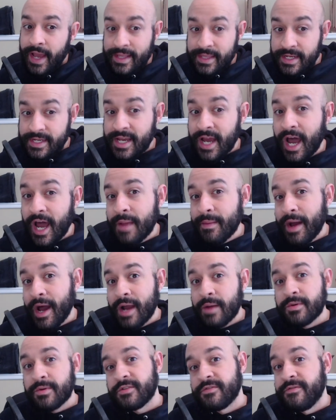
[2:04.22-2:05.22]
At the time,
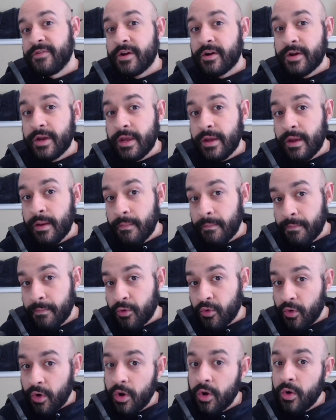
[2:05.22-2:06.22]
I was very
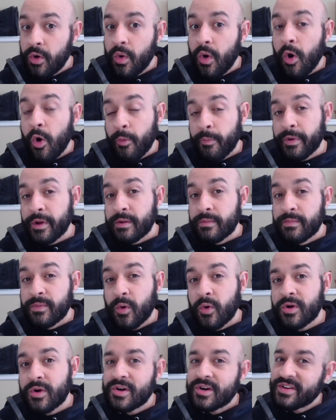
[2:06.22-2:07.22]
pro open
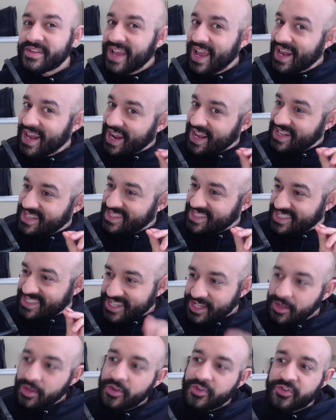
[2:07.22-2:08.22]
borders, and I
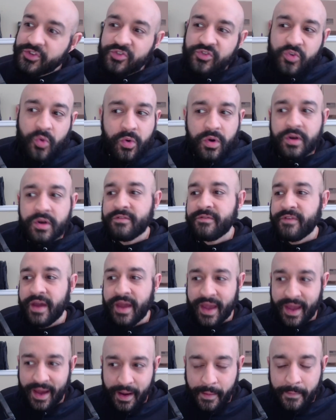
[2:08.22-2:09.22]
still sort of
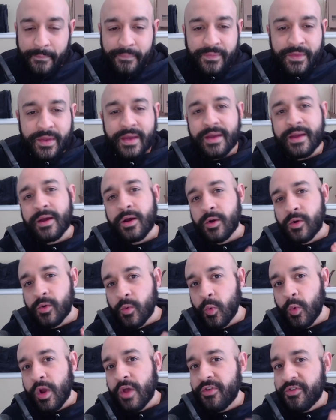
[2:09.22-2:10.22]
am
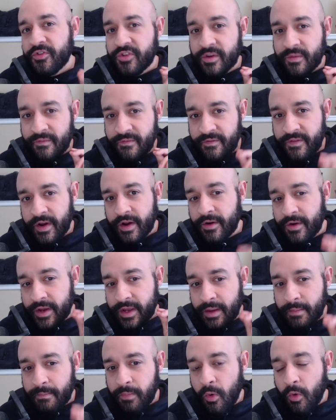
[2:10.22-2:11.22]
with some
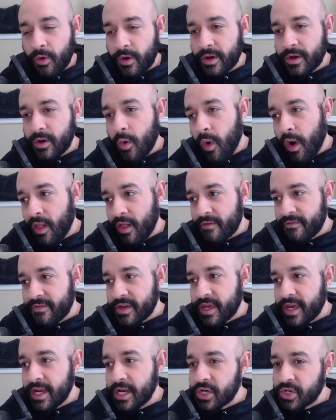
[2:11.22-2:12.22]
very important
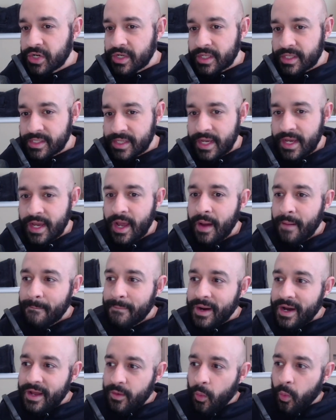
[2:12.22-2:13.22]
qualifications.
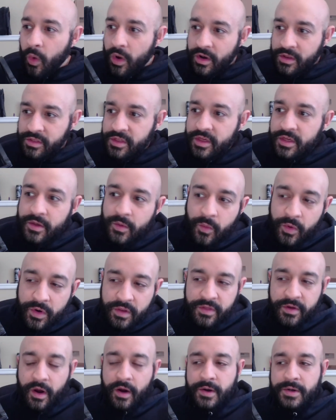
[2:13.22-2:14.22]
But one of the
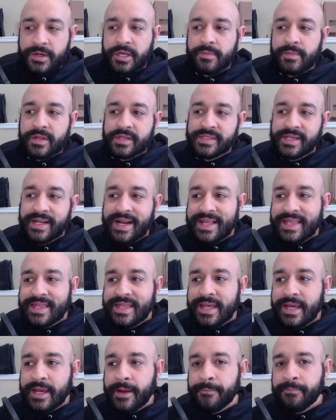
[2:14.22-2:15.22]
one of the arguments that I
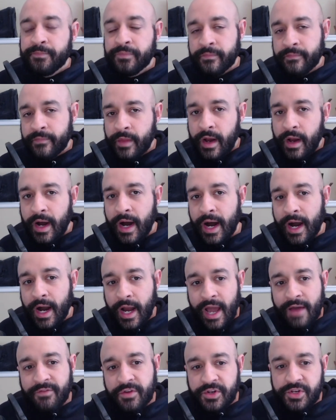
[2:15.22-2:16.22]
think
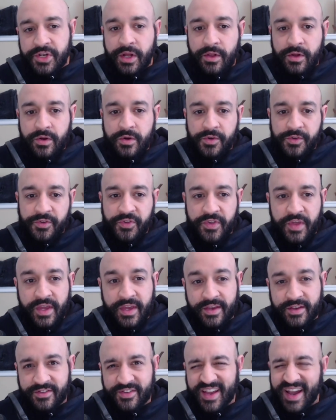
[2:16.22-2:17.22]
uh, evangelicals
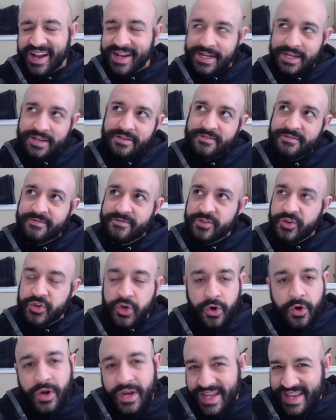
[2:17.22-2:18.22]
think is kind of
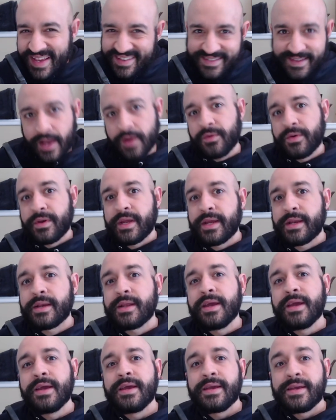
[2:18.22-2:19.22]
dirty
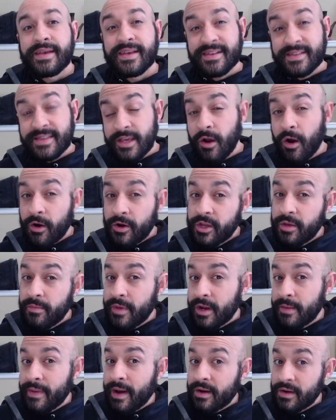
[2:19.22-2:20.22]
sounding is the
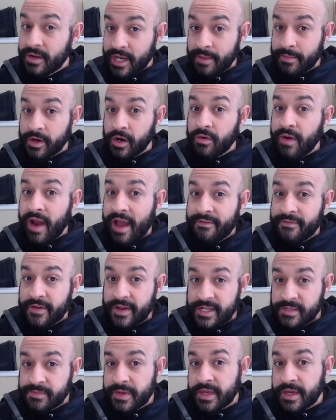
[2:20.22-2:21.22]
argument about
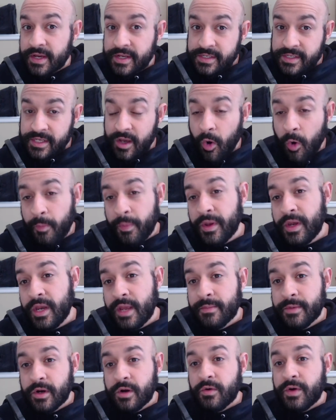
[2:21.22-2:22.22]
demographics because open
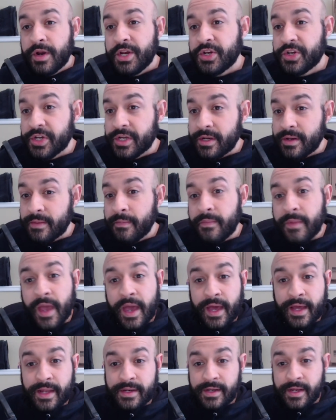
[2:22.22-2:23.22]
immigration
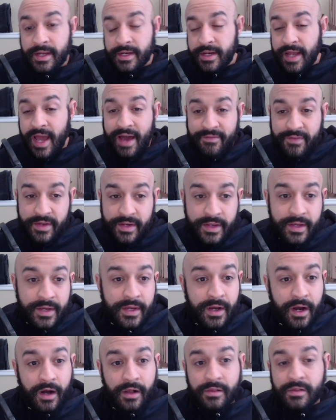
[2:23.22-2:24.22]
and and having
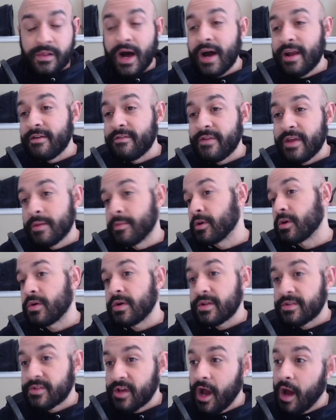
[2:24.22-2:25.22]
a lot of
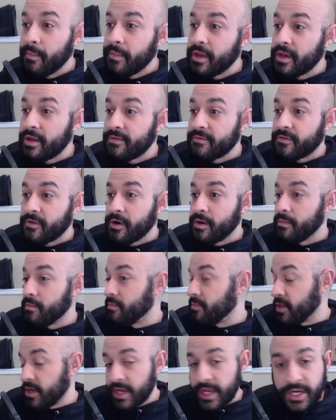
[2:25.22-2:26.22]
immigrants come in
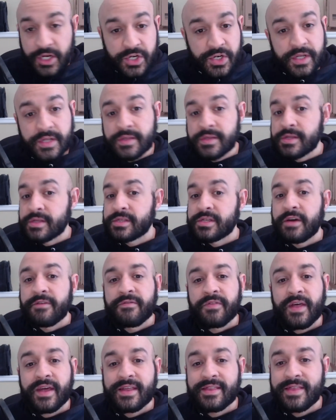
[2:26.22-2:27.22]
from the nations and
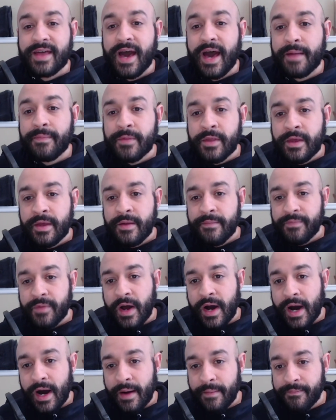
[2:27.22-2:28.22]
stuff like that
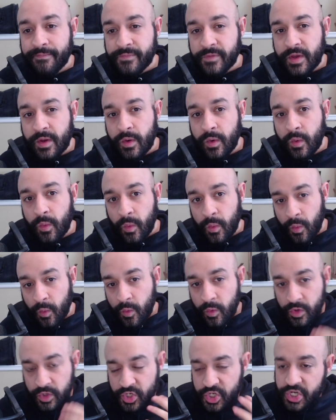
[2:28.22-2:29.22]
um,
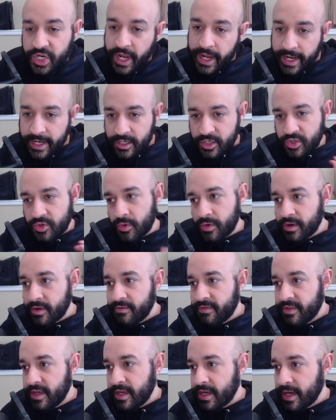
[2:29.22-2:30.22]
will change sort
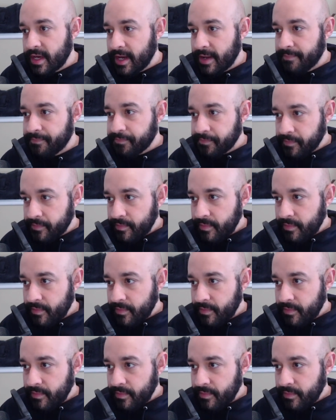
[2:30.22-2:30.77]
of the uh,